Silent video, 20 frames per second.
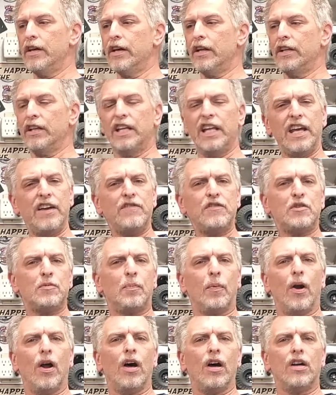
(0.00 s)
leaf
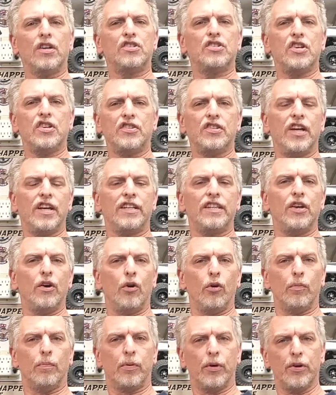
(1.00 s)
sprung just like the
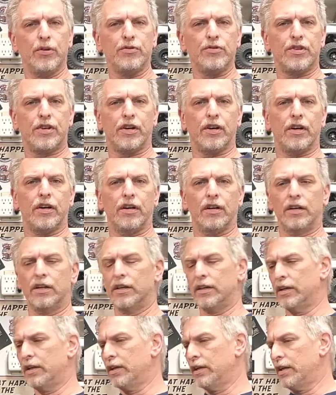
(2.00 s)
old Bruiser.
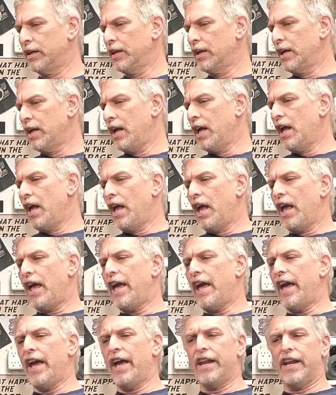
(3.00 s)

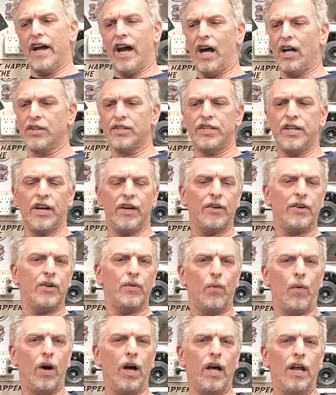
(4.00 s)
And I'll tell you
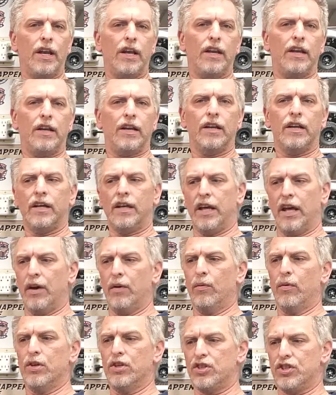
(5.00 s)
what, it
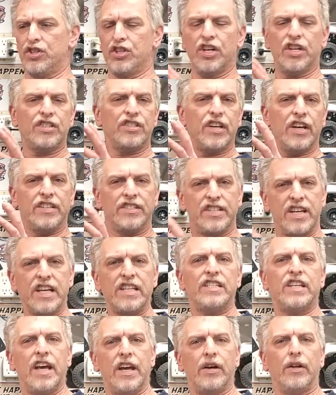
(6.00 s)
was just a
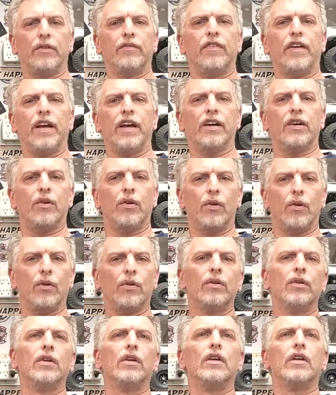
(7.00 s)
detailed vehicle
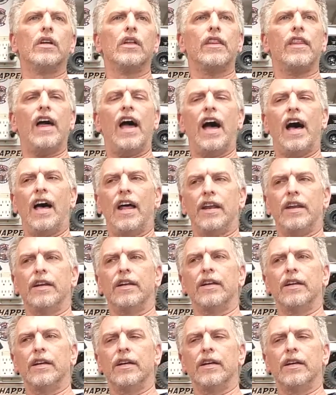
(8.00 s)
that